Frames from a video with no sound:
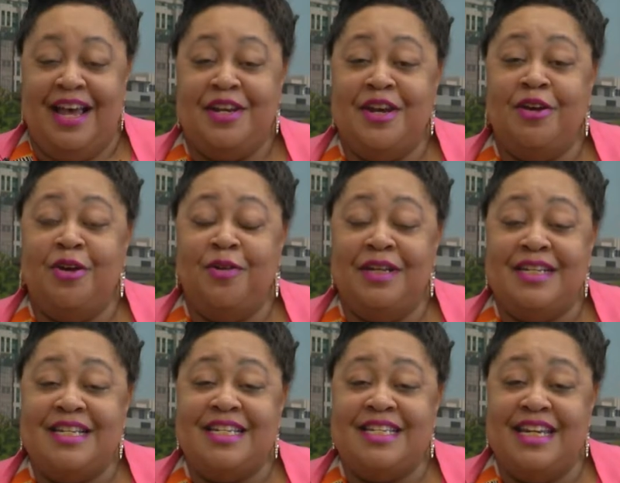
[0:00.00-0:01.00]
Not only
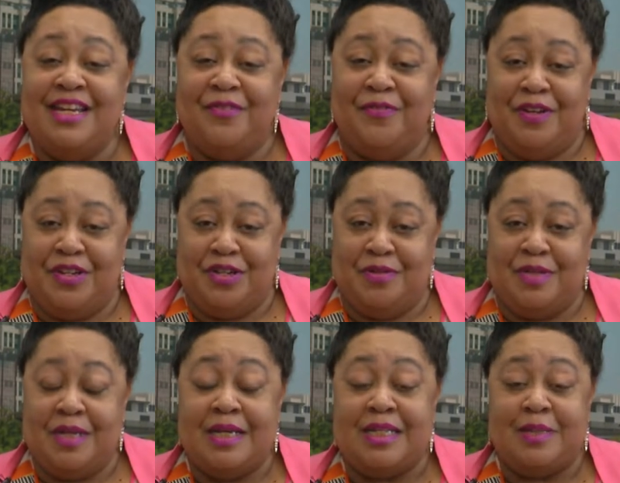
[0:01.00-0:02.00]
did city
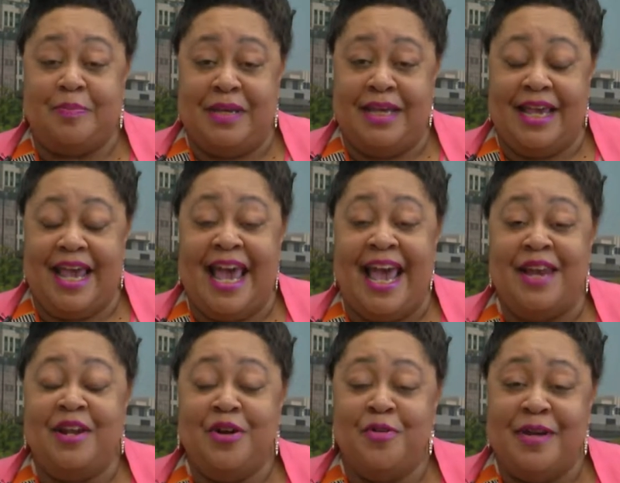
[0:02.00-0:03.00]
officials speak
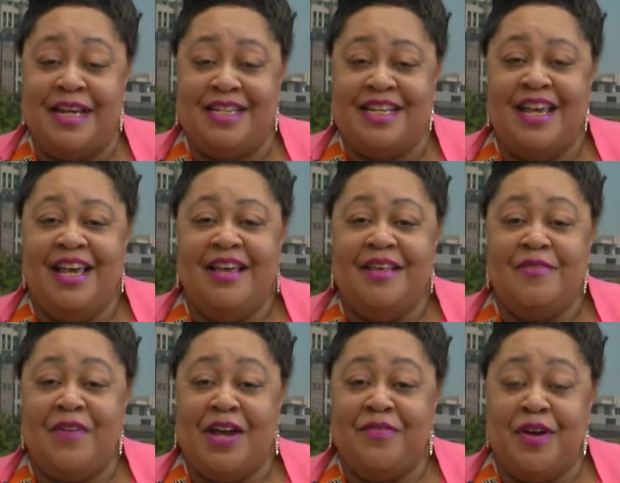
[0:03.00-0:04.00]
and greet
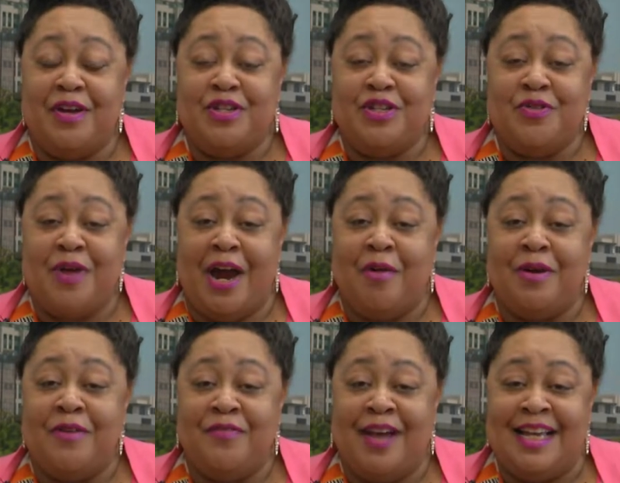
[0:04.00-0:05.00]
firefighters to our
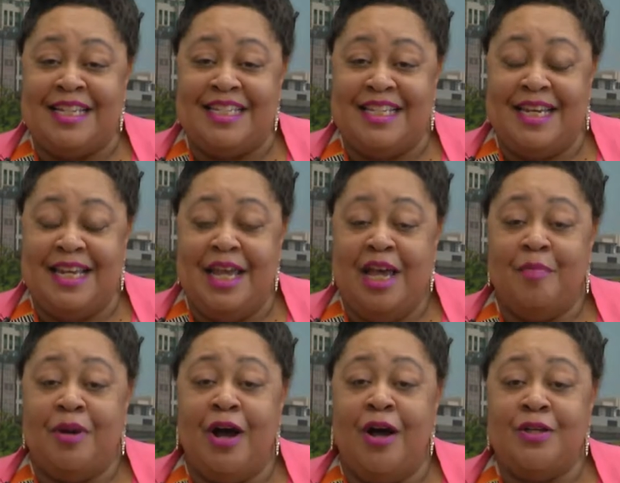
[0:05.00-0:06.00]
fine city,
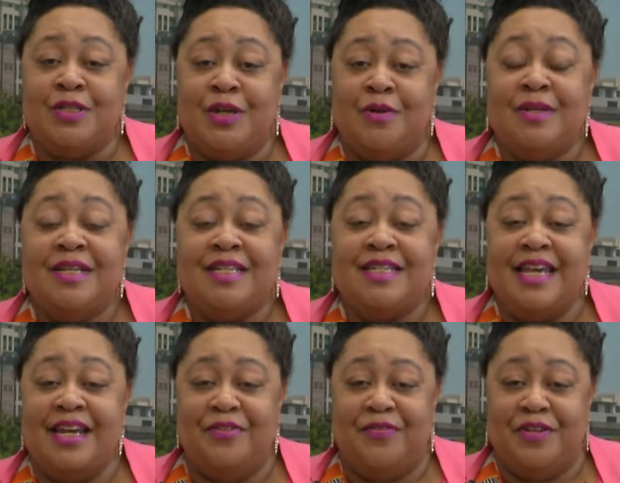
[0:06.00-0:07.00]
but also
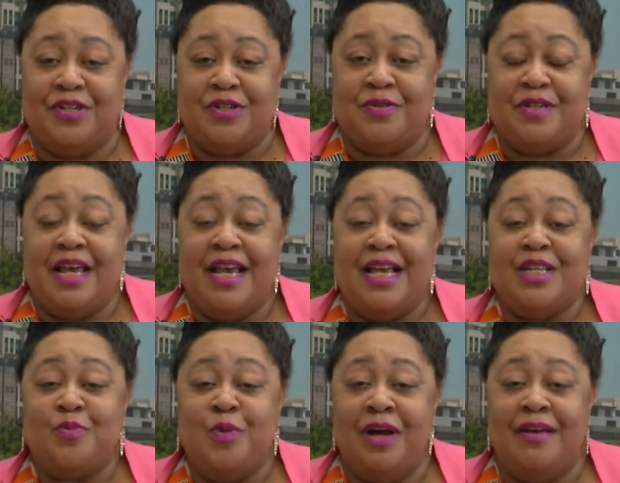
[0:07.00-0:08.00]
state officials as
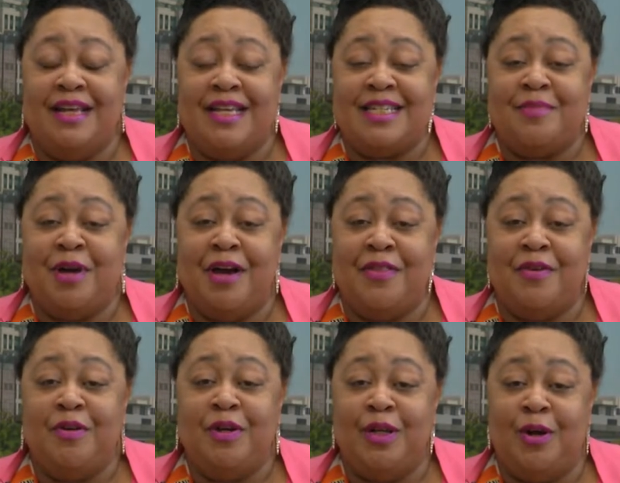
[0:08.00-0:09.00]
well as some
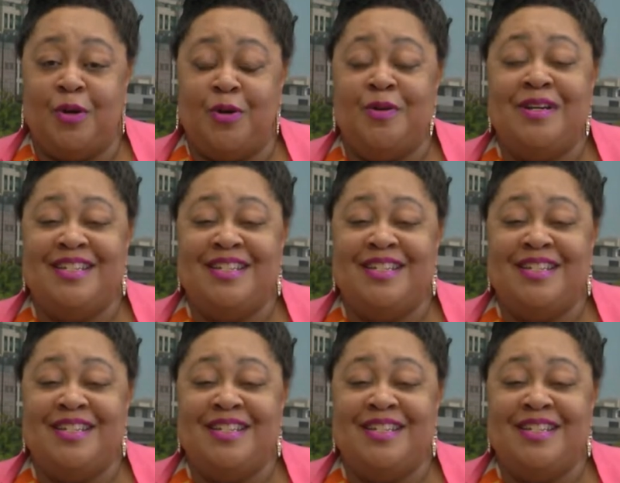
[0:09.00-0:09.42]
other local